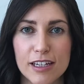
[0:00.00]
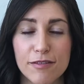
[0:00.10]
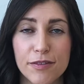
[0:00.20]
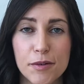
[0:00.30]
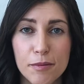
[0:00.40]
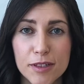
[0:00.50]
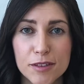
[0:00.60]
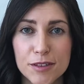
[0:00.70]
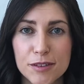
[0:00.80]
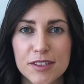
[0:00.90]
if you want
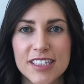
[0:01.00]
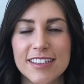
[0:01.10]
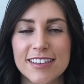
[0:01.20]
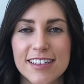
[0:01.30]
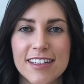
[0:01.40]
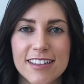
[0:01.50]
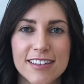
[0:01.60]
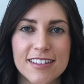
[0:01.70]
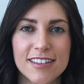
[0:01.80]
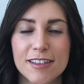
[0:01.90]
to use these
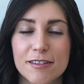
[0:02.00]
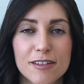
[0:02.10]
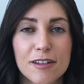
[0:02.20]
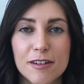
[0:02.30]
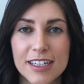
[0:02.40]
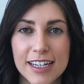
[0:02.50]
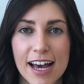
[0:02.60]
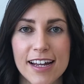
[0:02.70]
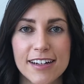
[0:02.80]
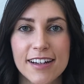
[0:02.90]
things, you totally
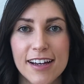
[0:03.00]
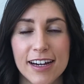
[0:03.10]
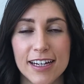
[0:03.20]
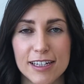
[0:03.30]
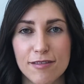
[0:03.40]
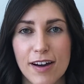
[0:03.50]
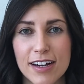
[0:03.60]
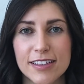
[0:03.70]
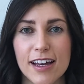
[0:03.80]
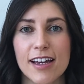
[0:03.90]
can. And in
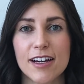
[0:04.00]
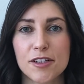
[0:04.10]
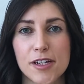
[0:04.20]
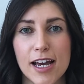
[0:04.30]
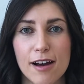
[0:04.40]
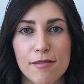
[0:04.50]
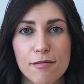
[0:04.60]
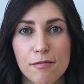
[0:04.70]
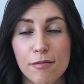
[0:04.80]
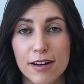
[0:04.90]
fact, I actually have
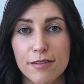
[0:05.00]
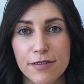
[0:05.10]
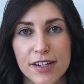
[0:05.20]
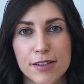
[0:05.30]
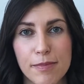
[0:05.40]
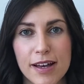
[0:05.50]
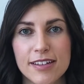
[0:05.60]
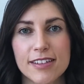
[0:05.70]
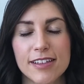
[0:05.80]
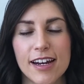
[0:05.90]
one face
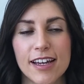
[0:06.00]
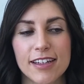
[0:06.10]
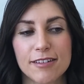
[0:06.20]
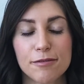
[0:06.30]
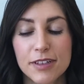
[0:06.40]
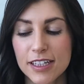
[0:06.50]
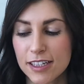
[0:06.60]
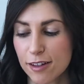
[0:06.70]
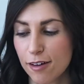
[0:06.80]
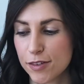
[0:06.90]
mask that I really
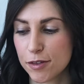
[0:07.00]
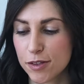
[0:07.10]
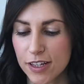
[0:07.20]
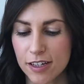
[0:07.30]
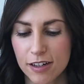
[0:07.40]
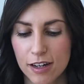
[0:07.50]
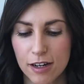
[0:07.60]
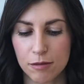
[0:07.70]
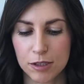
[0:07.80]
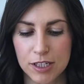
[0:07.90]
love using,
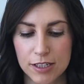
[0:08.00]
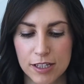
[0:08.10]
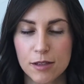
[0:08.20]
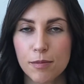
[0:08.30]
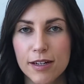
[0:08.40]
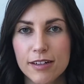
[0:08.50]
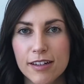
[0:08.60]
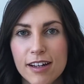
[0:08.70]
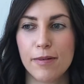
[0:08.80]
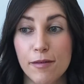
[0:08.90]
which is this one.
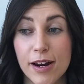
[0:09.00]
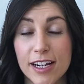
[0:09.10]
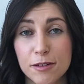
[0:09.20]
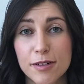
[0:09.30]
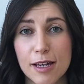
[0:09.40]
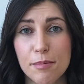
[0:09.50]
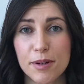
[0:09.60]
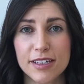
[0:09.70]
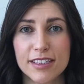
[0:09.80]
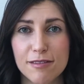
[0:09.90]
What I do is I put
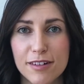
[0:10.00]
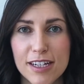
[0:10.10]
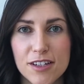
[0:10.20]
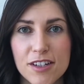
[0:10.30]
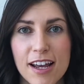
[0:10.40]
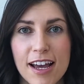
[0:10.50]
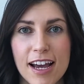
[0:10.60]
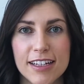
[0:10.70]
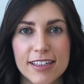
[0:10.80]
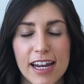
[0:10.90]
it in the fridge,
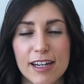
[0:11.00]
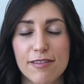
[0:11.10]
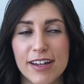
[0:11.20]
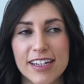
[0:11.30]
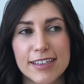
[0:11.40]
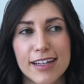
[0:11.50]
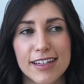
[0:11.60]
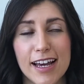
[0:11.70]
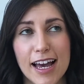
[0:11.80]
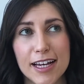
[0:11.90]
and then if I need
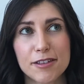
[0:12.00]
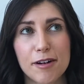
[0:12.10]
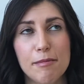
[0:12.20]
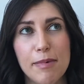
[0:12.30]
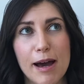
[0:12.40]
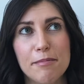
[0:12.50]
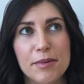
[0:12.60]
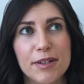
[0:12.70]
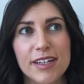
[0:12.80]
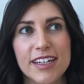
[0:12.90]
any extra
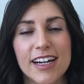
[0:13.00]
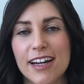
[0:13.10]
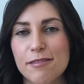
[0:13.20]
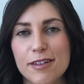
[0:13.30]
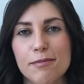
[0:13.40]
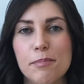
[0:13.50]
pampering, I will